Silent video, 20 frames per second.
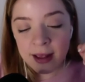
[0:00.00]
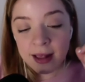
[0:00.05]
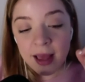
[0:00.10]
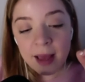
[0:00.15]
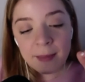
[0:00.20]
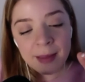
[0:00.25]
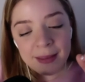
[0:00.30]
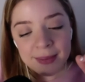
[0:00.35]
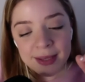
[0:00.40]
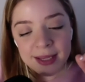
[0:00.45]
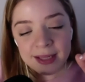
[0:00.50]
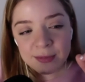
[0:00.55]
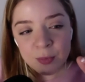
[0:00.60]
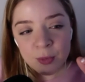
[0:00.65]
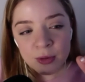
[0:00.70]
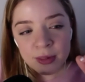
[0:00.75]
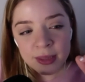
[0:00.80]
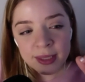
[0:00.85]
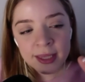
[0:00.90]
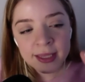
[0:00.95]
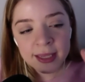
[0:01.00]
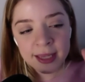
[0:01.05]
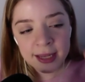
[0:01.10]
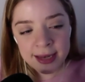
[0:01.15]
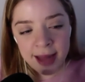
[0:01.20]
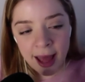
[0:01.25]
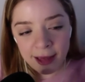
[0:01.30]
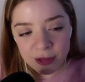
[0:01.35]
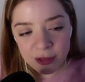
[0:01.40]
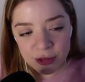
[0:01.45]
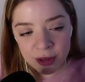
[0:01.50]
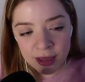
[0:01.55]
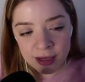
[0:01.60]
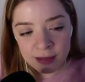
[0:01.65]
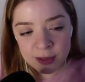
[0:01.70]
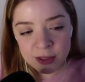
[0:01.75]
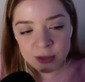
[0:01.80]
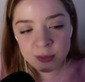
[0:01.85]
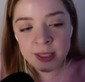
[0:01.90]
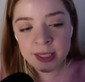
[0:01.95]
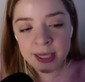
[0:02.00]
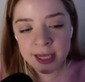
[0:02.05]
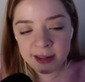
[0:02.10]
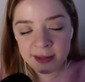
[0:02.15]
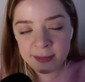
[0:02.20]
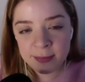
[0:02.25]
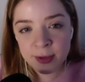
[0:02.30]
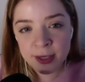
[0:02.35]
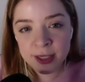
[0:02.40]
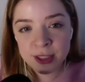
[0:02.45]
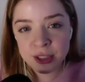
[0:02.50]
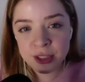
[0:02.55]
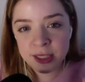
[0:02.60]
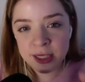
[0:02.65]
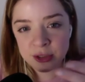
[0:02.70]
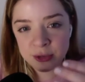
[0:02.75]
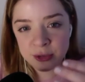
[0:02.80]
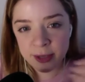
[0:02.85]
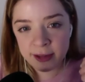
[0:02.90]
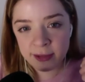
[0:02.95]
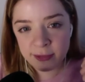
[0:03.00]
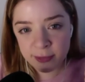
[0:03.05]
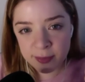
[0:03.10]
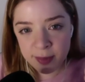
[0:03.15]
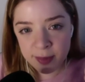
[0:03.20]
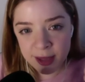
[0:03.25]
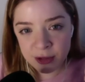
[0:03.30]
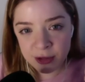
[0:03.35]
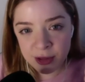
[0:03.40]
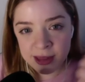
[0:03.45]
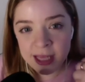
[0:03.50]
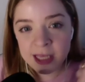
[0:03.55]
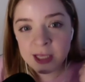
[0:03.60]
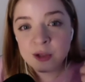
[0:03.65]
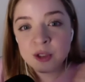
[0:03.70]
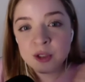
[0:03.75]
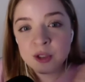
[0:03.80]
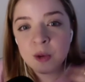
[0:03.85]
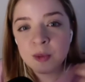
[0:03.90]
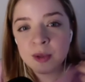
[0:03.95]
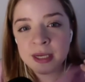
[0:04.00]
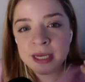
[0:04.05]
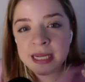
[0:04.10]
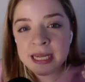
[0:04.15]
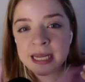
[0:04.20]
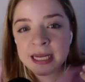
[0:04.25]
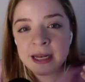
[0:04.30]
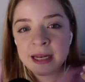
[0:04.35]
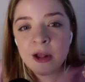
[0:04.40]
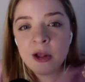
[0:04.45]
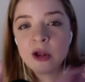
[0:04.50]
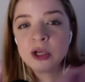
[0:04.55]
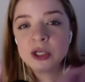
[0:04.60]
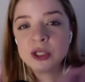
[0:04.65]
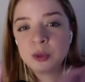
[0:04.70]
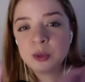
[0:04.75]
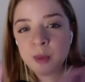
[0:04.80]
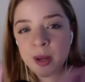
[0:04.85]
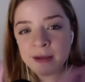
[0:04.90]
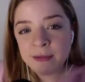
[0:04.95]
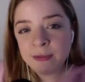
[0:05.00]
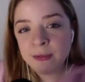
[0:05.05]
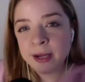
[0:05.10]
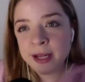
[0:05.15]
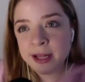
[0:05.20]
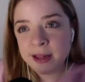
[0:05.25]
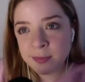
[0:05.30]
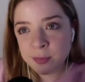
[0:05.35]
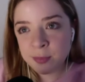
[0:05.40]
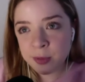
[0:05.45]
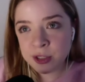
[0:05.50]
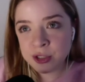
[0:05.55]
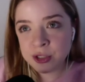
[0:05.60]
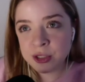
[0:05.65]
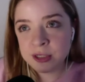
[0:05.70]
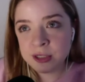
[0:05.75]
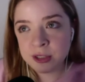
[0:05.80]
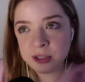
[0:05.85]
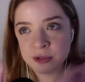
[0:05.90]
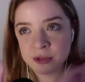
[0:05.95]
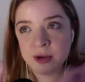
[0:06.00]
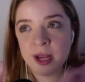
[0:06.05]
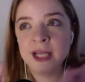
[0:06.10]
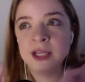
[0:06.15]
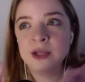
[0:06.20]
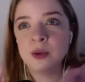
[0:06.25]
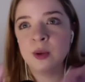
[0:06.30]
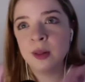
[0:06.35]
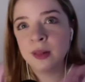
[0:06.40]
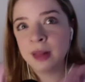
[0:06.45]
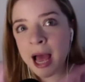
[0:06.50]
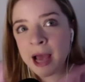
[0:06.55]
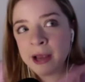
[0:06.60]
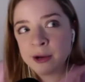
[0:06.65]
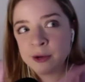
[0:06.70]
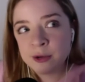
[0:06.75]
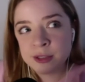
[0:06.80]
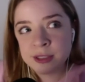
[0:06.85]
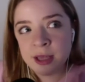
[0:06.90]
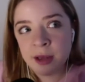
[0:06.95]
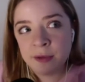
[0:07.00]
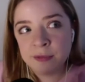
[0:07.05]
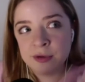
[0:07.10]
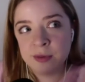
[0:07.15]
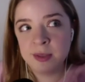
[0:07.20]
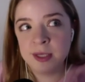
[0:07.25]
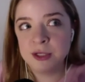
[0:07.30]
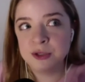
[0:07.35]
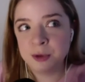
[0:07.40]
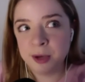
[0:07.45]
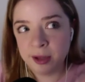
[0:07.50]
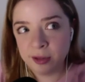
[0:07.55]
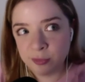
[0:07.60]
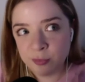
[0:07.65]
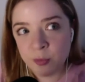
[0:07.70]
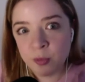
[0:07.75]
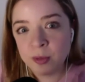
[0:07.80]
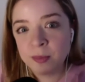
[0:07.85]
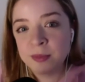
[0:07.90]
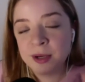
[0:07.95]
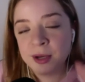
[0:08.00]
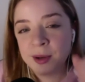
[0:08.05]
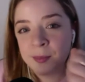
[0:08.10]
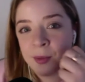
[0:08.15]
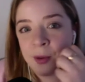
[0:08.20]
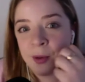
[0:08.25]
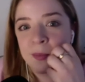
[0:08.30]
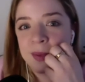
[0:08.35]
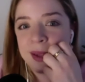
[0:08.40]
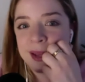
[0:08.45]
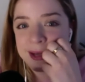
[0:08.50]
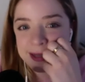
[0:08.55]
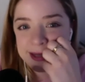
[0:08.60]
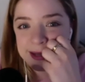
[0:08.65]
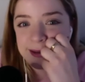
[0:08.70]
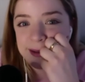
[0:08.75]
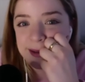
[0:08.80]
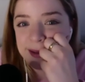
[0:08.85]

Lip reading: Maybe it's more like a connection between inspiration and transformation, that you don't need to wait for inspiration to strike to allow yourself to be transformed in a moment.